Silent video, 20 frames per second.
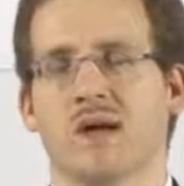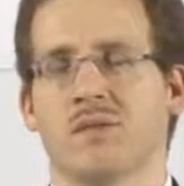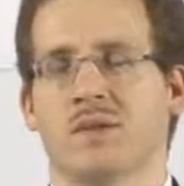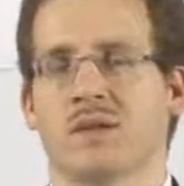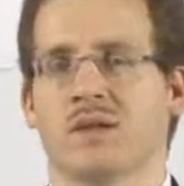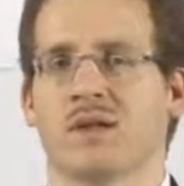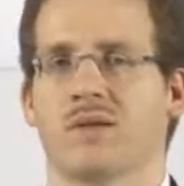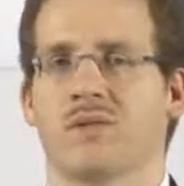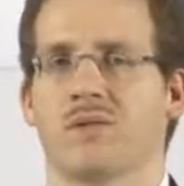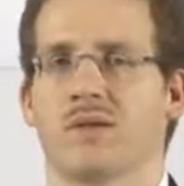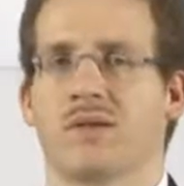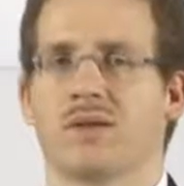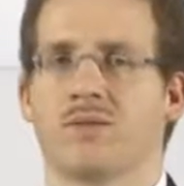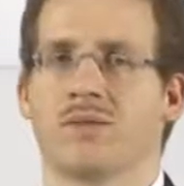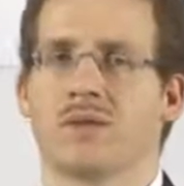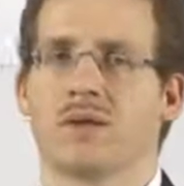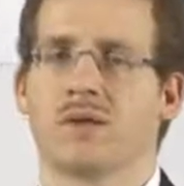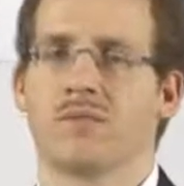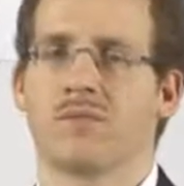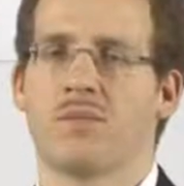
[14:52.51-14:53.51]
but when you
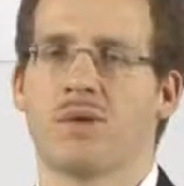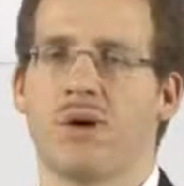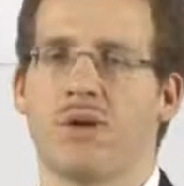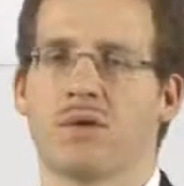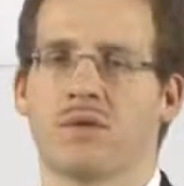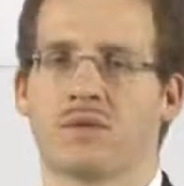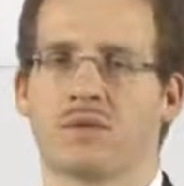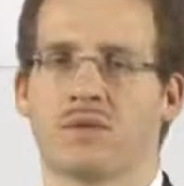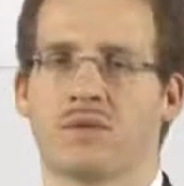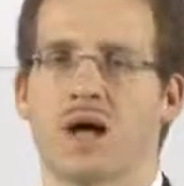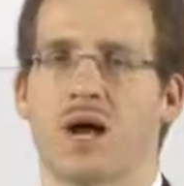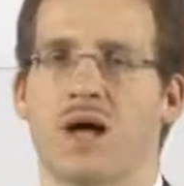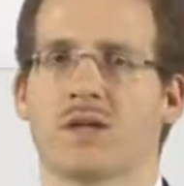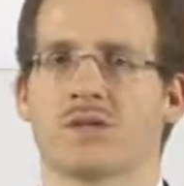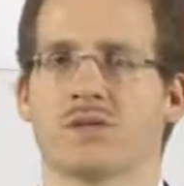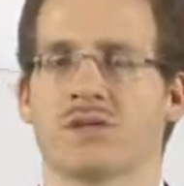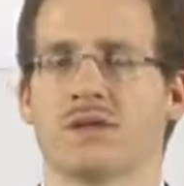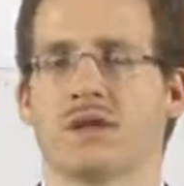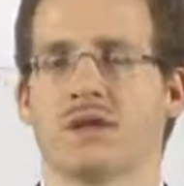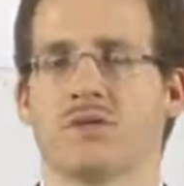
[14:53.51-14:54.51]
think about
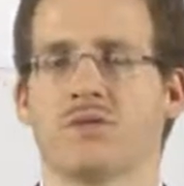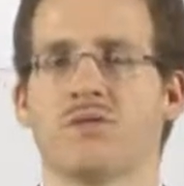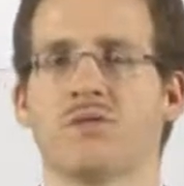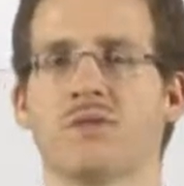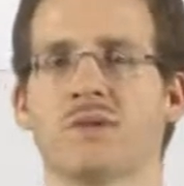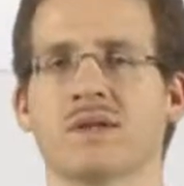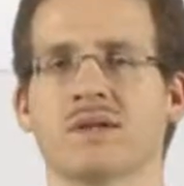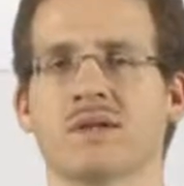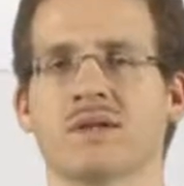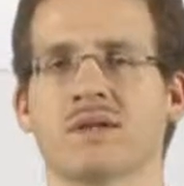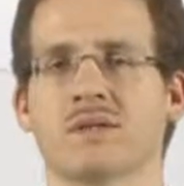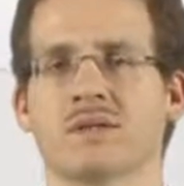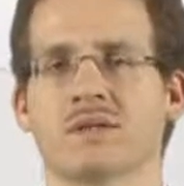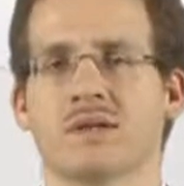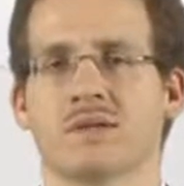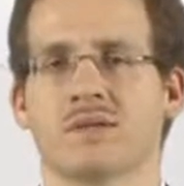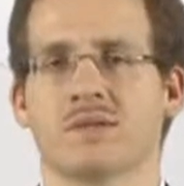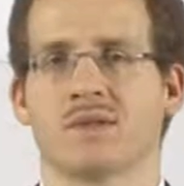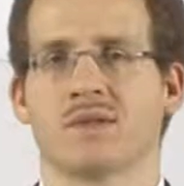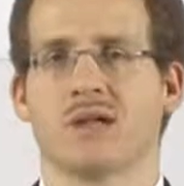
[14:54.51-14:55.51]
large-scale NUMA
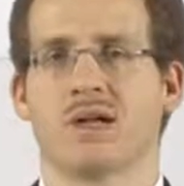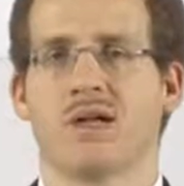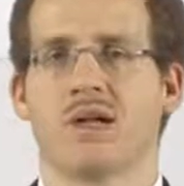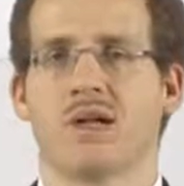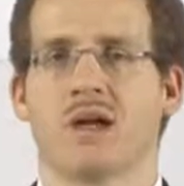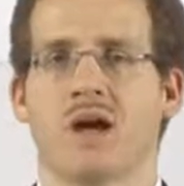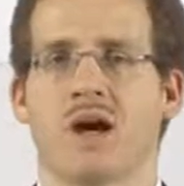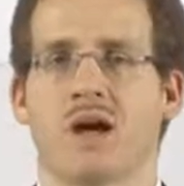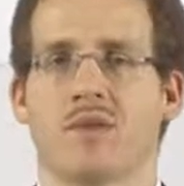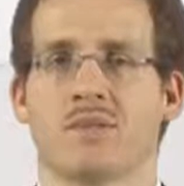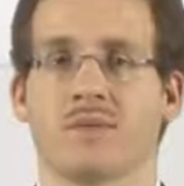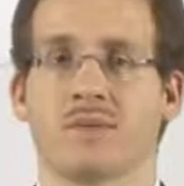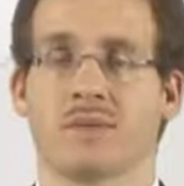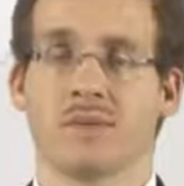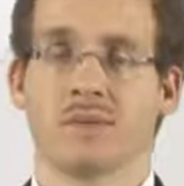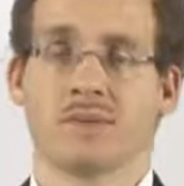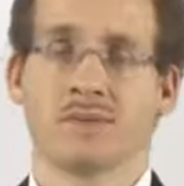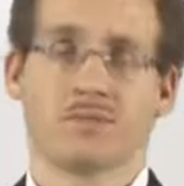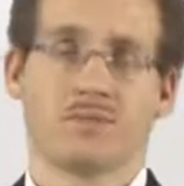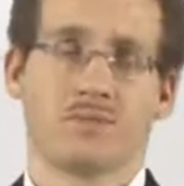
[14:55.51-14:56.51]
systems,
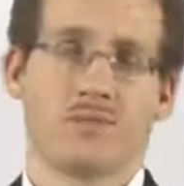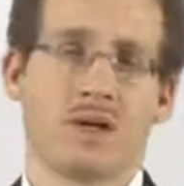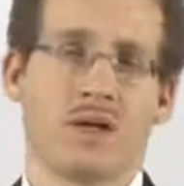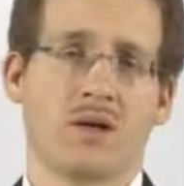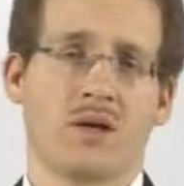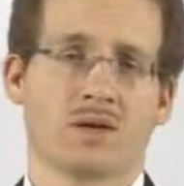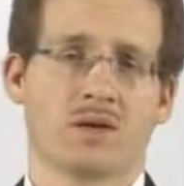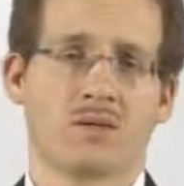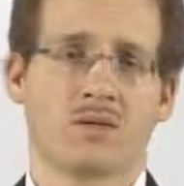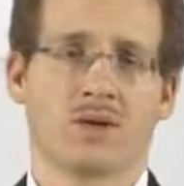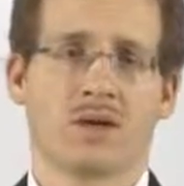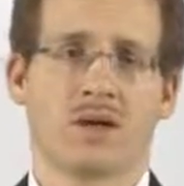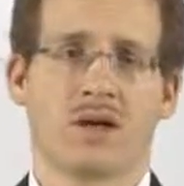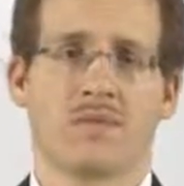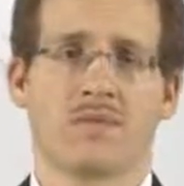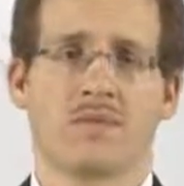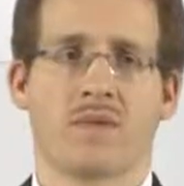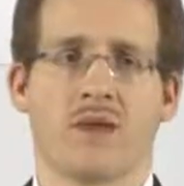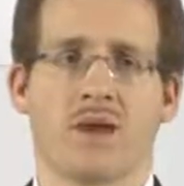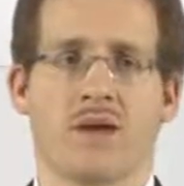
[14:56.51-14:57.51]
this may also
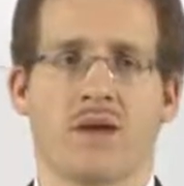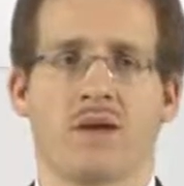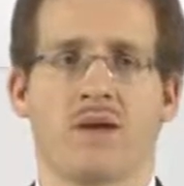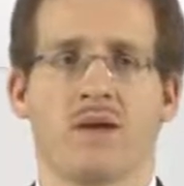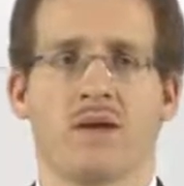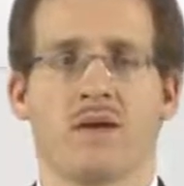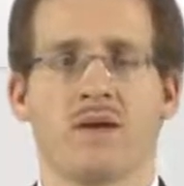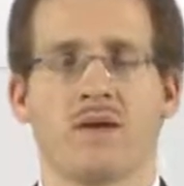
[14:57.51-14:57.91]
become there.